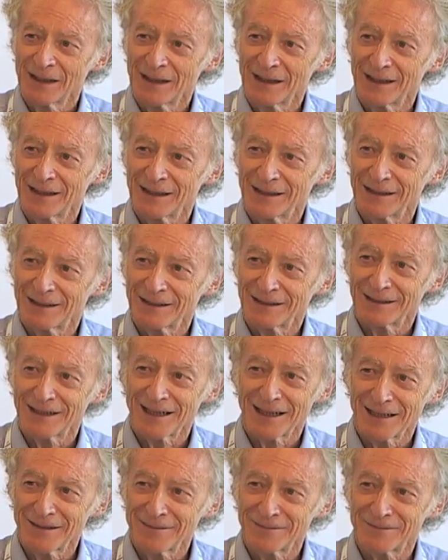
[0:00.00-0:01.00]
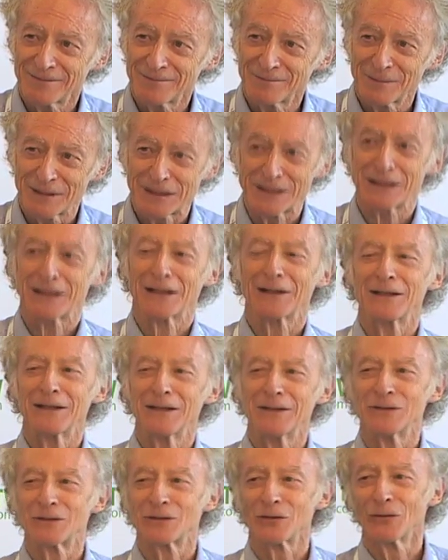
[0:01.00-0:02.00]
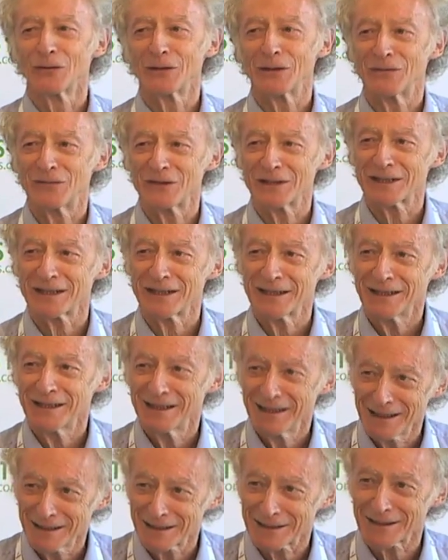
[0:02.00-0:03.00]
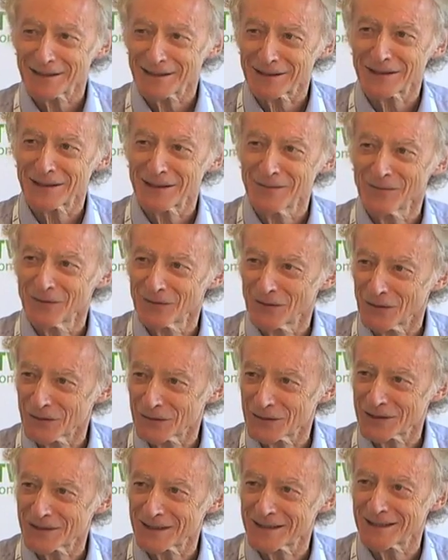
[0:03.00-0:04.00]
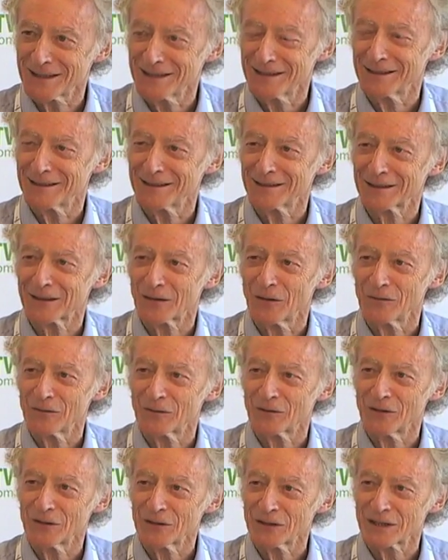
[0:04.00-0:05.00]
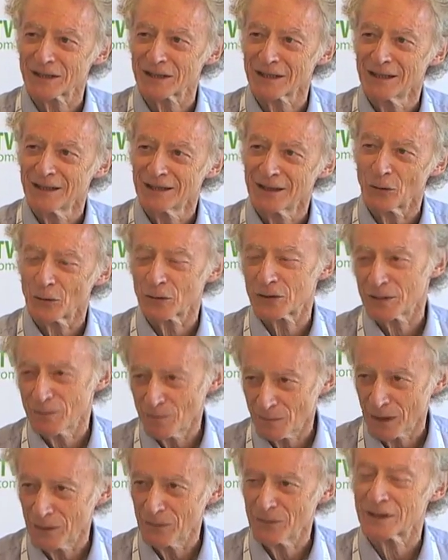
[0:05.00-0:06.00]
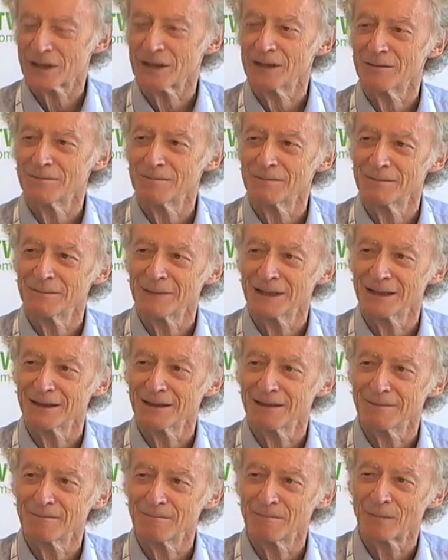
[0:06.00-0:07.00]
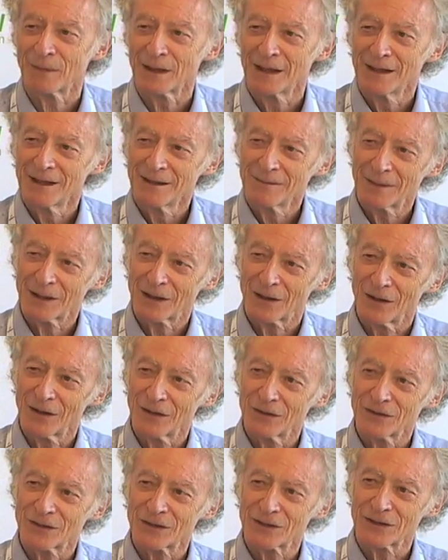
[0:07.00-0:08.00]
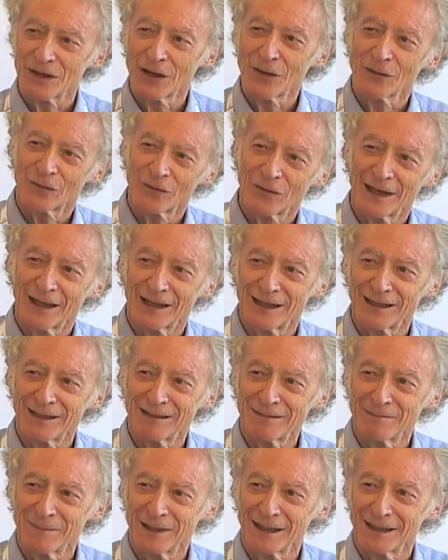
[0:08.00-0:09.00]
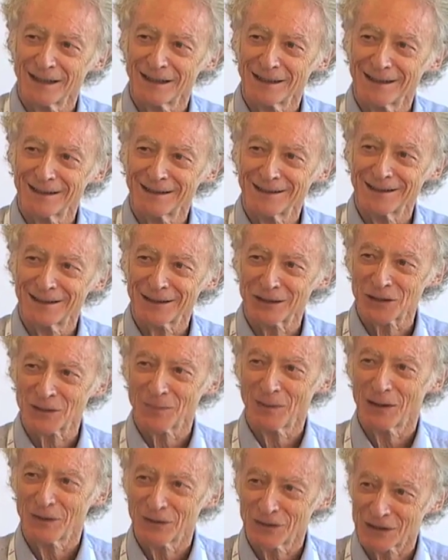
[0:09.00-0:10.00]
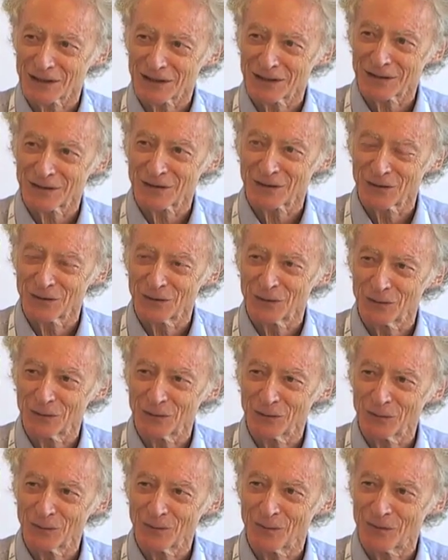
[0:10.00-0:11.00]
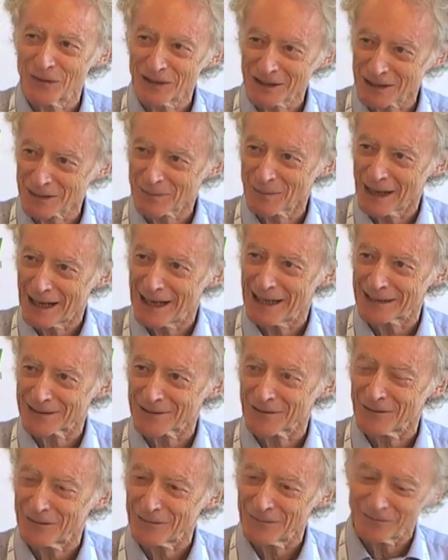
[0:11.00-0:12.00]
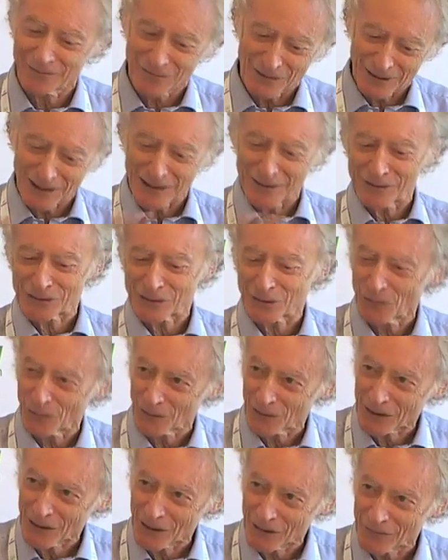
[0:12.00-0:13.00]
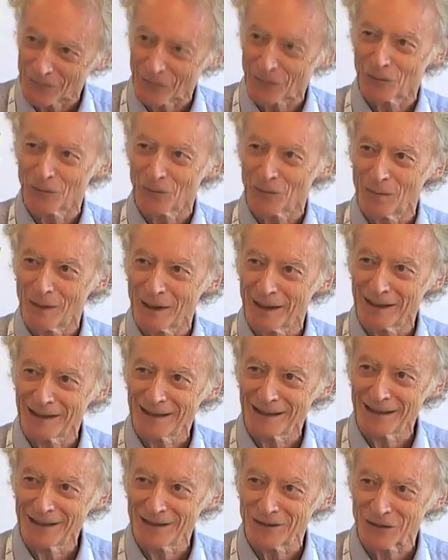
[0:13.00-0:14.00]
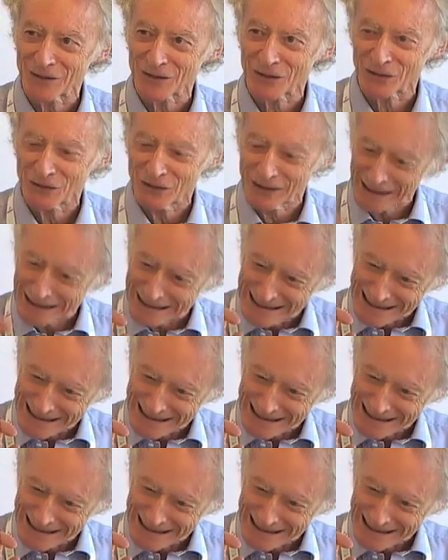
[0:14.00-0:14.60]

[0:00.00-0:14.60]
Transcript: I've particularly enjoyed visiting here to the Symphos conference or symposium because so far my exposure to this part of what I would call the overall mining industry